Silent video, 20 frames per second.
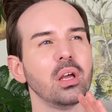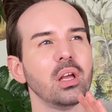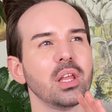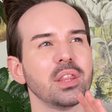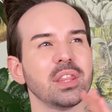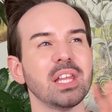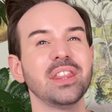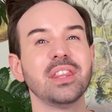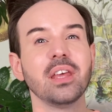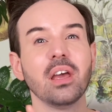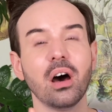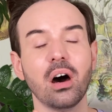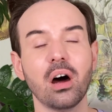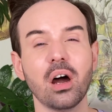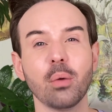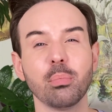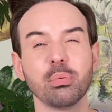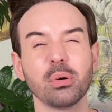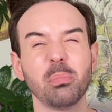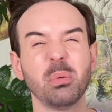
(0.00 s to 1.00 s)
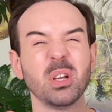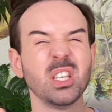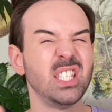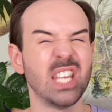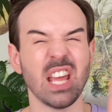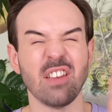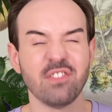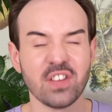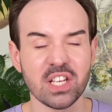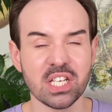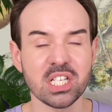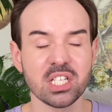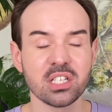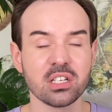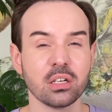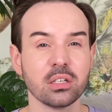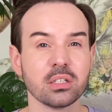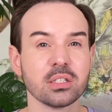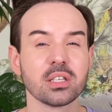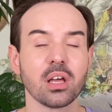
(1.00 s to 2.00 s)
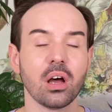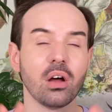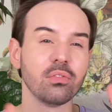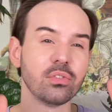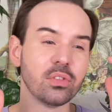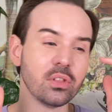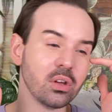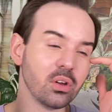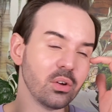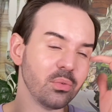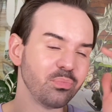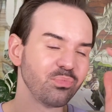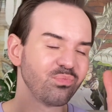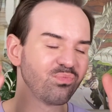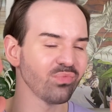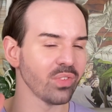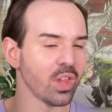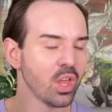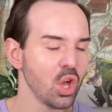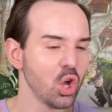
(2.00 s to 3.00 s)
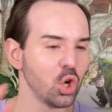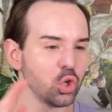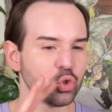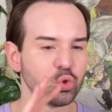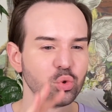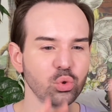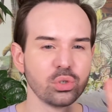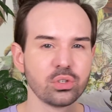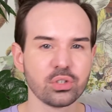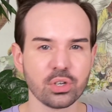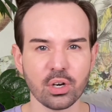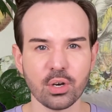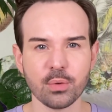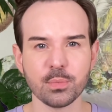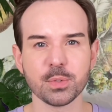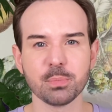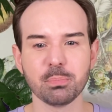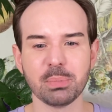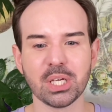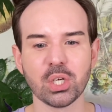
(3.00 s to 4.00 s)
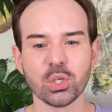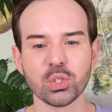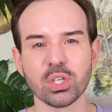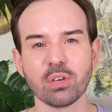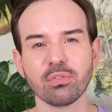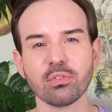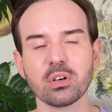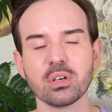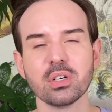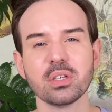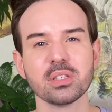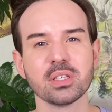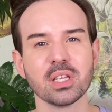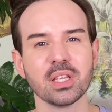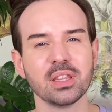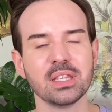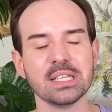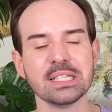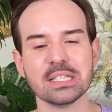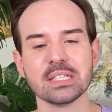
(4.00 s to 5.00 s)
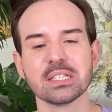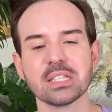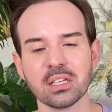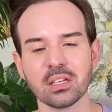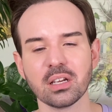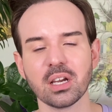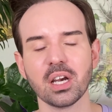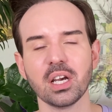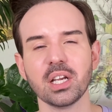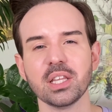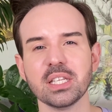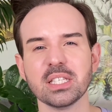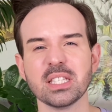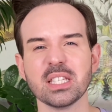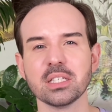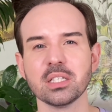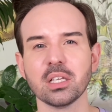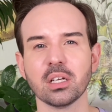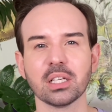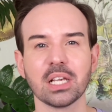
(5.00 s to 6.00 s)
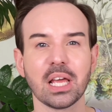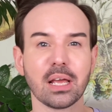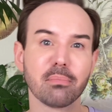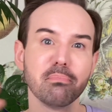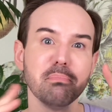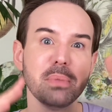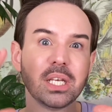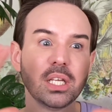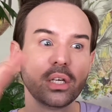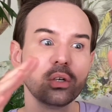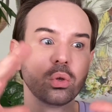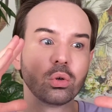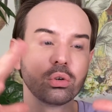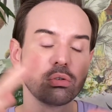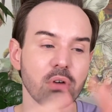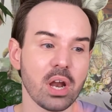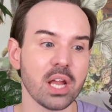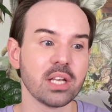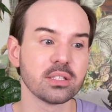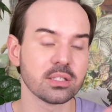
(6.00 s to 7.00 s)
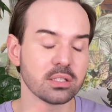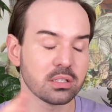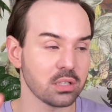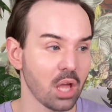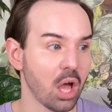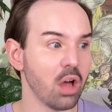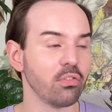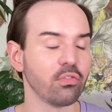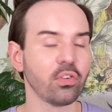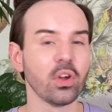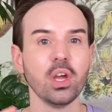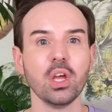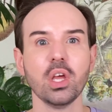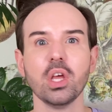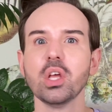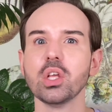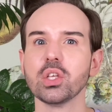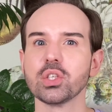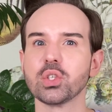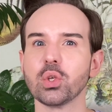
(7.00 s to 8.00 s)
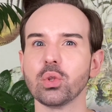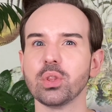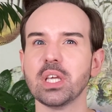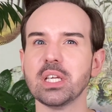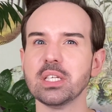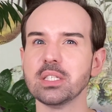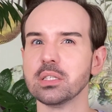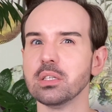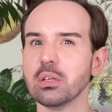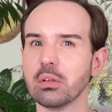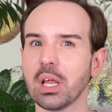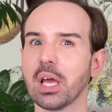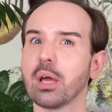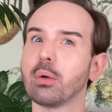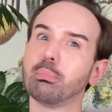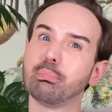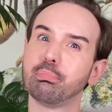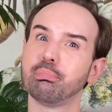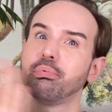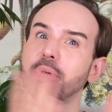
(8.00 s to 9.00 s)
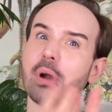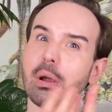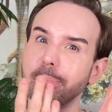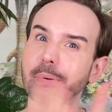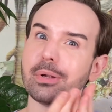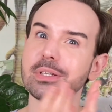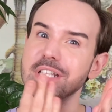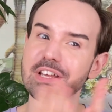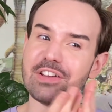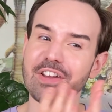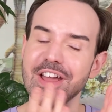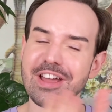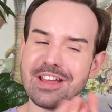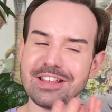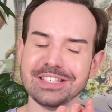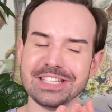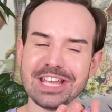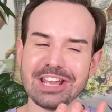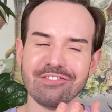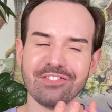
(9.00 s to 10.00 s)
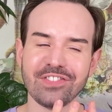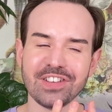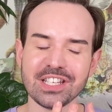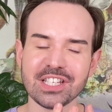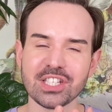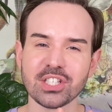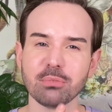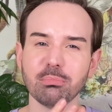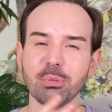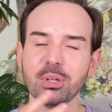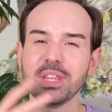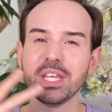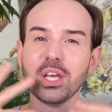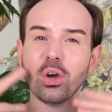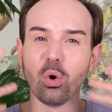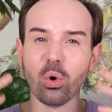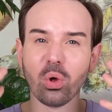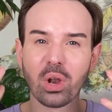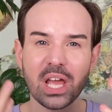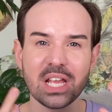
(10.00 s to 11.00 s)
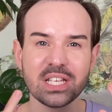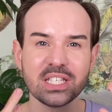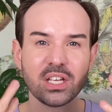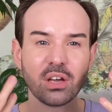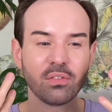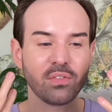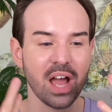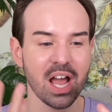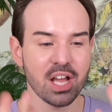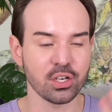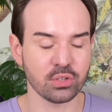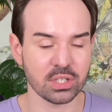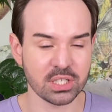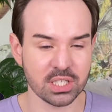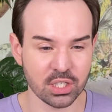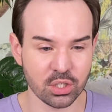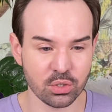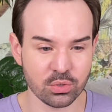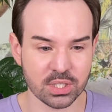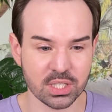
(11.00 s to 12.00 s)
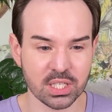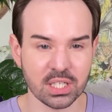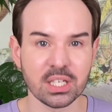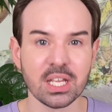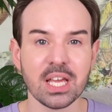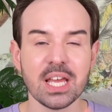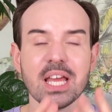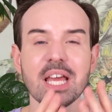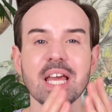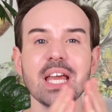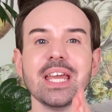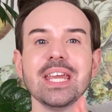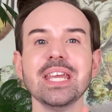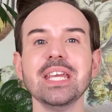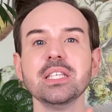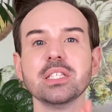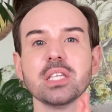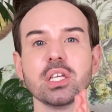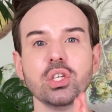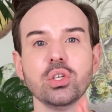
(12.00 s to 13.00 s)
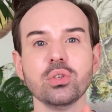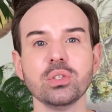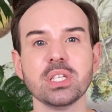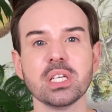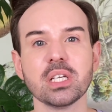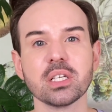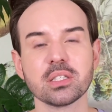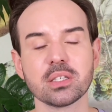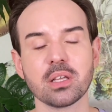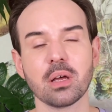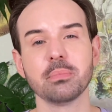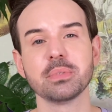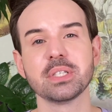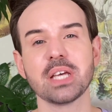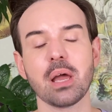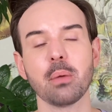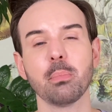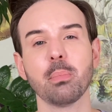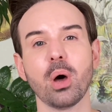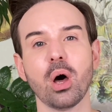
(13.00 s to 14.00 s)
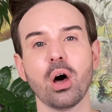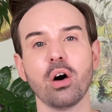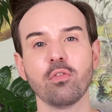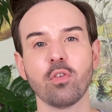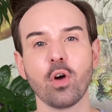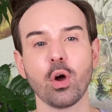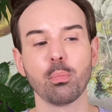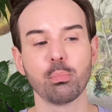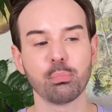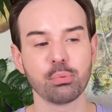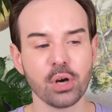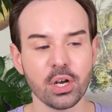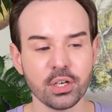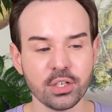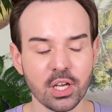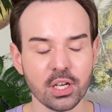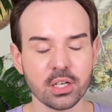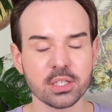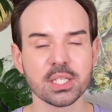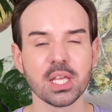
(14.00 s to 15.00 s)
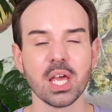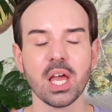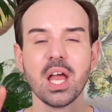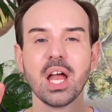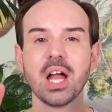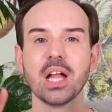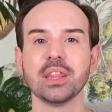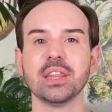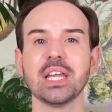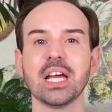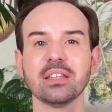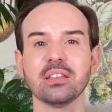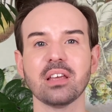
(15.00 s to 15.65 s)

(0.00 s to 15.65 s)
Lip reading: there are proper definitions of the two terms, because of course this is skincare, this is not like medical grade stuff, so there is no like proper definition, but the whole idea of hydrating your skin is using some type of products that